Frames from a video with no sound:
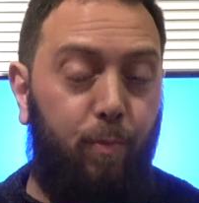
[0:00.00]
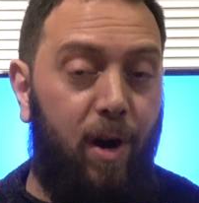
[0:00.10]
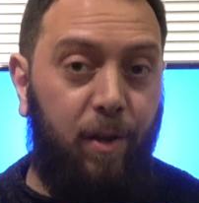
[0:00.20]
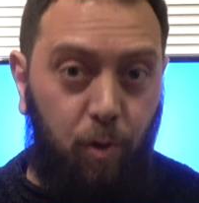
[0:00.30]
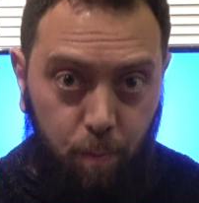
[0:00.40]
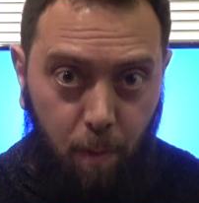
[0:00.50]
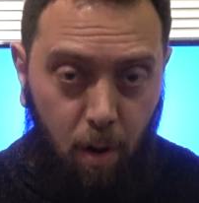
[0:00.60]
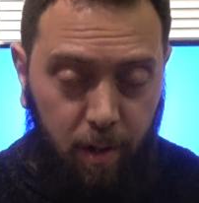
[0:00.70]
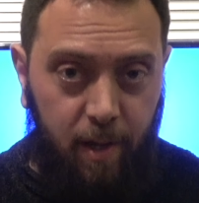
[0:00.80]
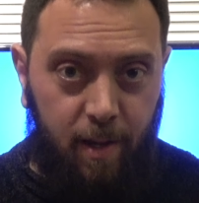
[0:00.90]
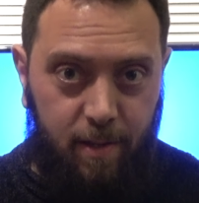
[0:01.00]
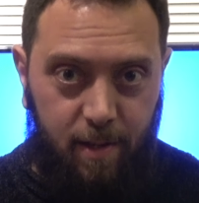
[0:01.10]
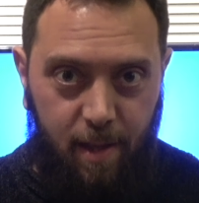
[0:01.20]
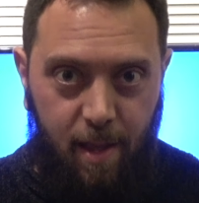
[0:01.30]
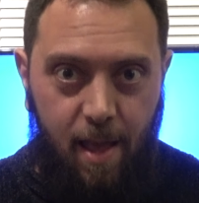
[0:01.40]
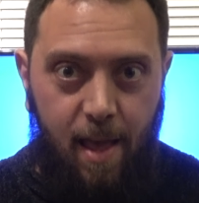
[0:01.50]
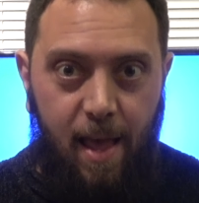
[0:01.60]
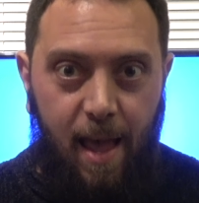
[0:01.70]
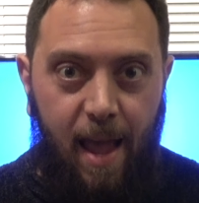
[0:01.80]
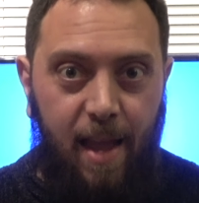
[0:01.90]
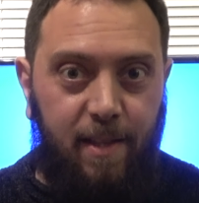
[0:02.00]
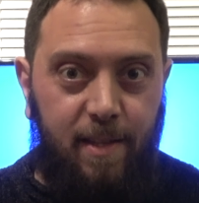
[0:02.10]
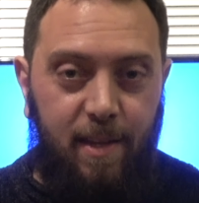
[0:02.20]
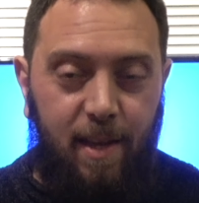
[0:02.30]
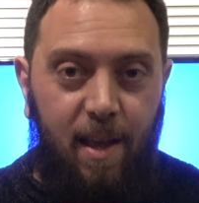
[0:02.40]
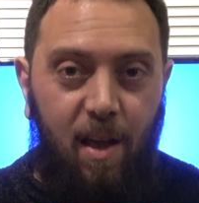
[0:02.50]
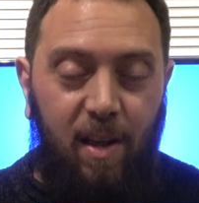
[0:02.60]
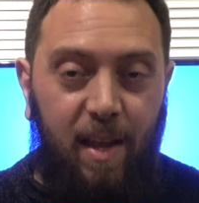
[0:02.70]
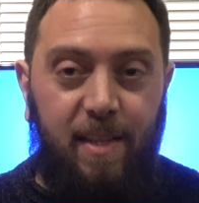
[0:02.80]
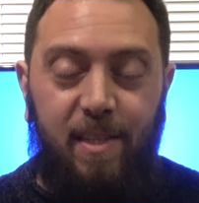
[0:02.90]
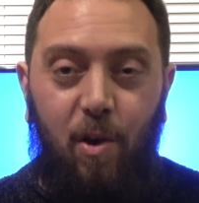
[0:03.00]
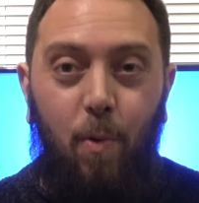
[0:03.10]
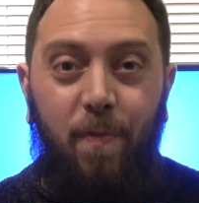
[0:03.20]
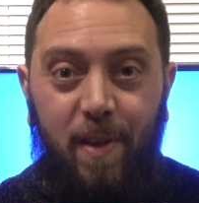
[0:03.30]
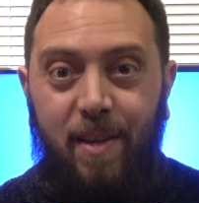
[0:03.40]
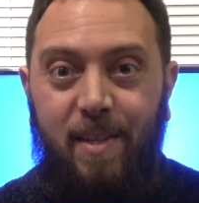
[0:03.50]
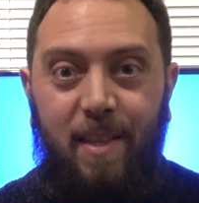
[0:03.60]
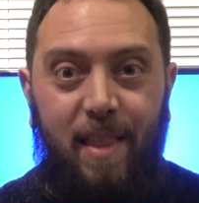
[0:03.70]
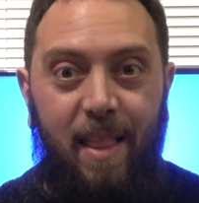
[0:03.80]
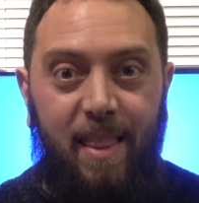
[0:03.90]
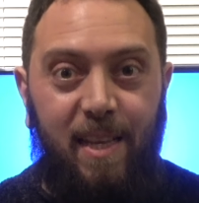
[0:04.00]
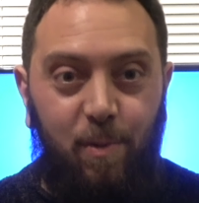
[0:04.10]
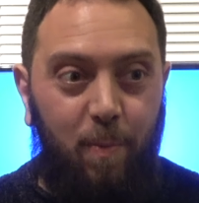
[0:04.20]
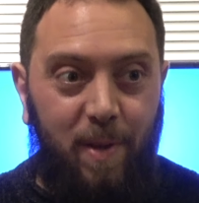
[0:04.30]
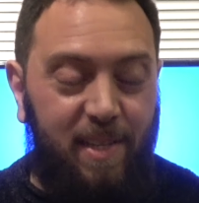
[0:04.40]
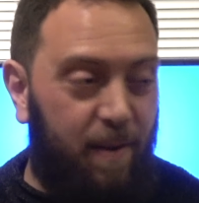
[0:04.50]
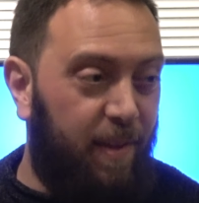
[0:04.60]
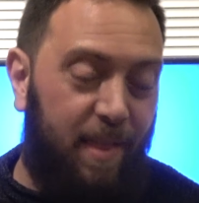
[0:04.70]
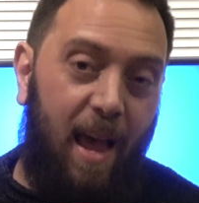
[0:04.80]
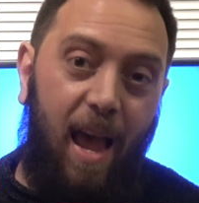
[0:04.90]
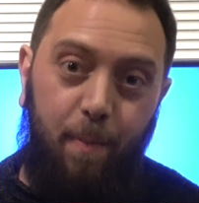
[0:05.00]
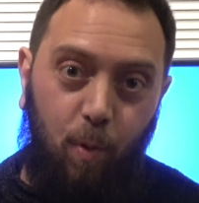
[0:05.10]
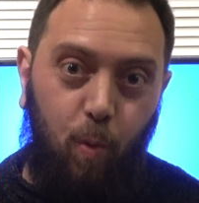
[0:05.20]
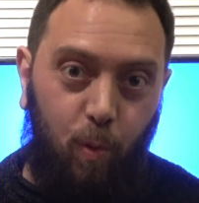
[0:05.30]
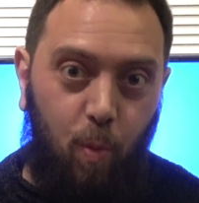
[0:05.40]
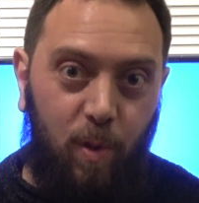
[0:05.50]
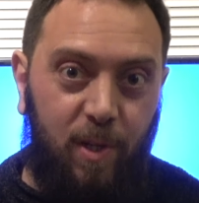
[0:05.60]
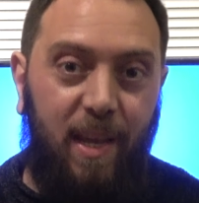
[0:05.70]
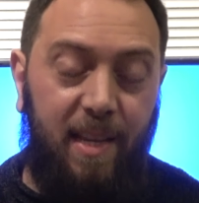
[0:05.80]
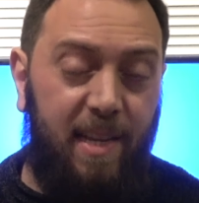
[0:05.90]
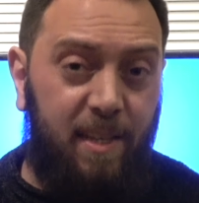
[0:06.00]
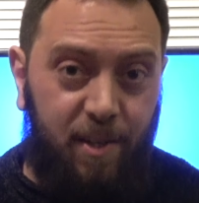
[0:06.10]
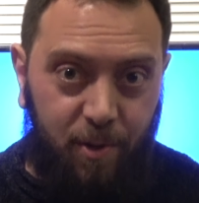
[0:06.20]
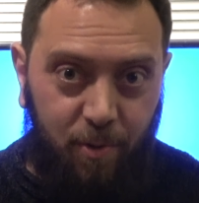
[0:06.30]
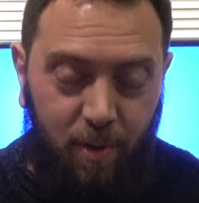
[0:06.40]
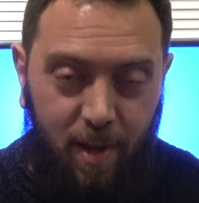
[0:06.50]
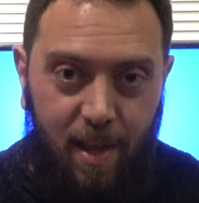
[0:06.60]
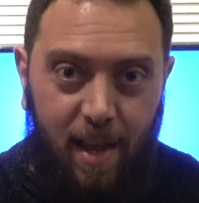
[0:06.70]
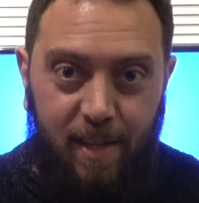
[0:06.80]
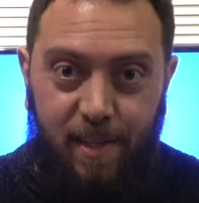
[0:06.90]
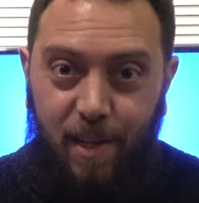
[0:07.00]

brand new market. And it's obvious that this would be something that Apple would want to get into. And